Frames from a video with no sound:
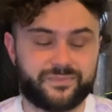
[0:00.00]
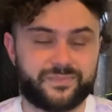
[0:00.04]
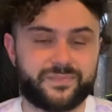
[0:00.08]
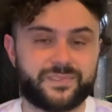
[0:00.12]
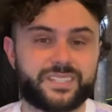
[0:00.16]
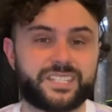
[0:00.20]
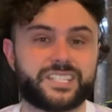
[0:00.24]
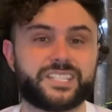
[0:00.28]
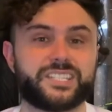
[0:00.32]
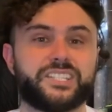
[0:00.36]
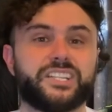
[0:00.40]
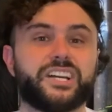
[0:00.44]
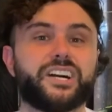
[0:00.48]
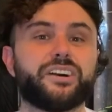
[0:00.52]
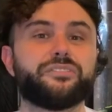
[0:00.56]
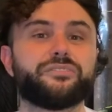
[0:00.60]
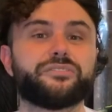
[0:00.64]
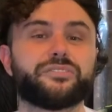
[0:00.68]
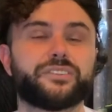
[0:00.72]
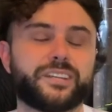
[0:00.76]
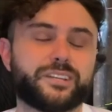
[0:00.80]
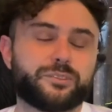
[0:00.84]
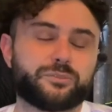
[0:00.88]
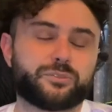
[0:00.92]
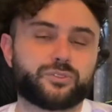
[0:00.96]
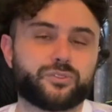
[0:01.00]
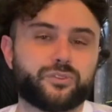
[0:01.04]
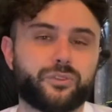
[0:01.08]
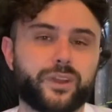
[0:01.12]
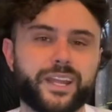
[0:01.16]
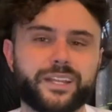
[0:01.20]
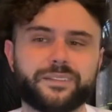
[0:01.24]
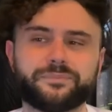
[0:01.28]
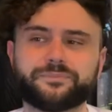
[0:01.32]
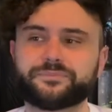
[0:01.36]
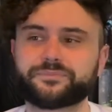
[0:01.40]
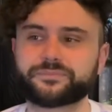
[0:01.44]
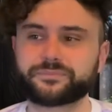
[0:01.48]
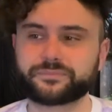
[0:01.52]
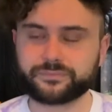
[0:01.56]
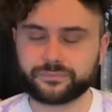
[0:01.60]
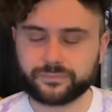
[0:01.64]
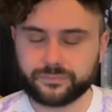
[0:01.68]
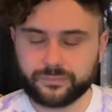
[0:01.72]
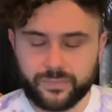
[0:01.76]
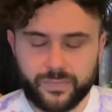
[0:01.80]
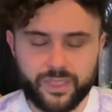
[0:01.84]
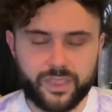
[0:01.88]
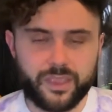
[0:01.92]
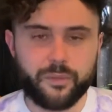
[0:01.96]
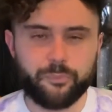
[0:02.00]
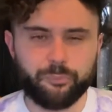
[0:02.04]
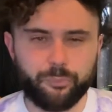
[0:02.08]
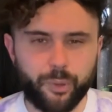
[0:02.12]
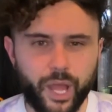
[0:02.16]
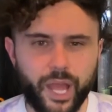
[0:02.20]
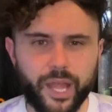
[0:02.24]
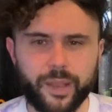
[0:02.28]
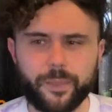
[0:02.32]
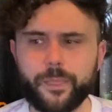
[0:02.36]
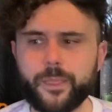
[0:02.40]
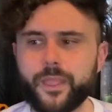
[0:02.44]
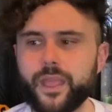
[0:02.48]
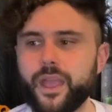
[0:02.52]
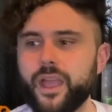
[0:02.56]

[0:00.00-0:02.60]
stuff. It's great. But